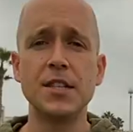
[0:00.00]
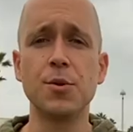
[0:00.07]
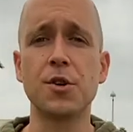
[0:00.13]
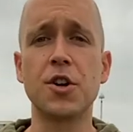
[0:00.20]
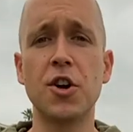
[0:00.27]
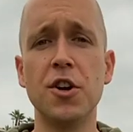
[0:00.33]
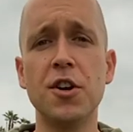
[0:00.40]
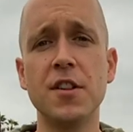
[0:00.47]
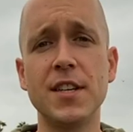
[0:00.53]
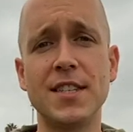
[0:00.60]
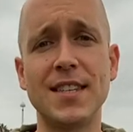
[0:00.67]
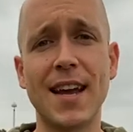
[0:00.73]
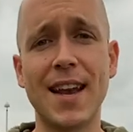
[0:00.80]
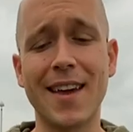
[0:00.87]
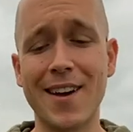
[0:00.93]
So we're currently
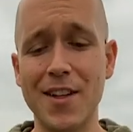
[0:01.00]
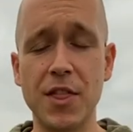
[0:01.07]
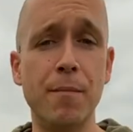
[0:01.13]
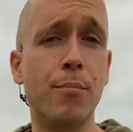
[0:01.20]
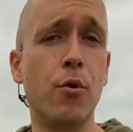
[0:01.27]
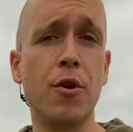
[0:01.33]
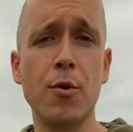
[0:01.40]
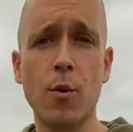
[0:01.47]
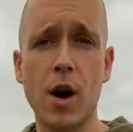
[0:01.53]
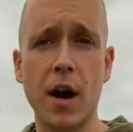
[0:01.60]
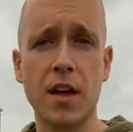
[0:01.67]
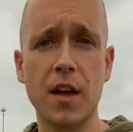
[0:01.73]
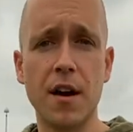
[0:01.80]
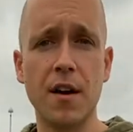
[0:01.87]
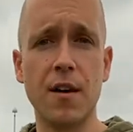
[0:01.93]
standing on the
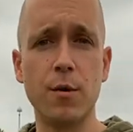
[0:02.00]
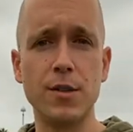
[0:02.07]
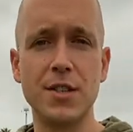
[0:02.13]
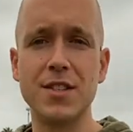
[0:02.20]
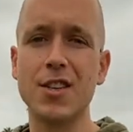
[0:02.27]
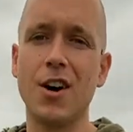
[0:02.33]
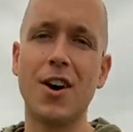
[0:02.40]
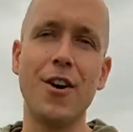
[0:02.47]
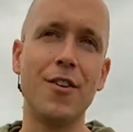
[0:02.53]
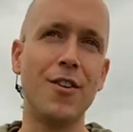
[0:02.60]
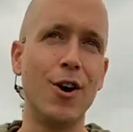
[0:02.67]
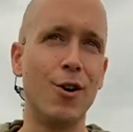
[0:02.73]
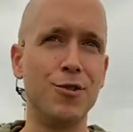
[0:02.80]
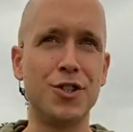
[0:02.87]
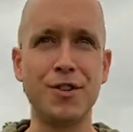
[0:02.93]
boardwalk here, which is called
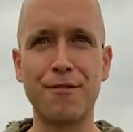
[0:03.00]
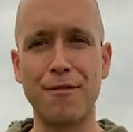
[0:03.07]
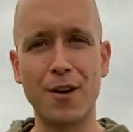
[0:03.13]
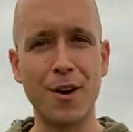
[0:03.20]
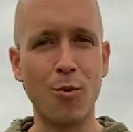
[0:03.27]
Ocean Front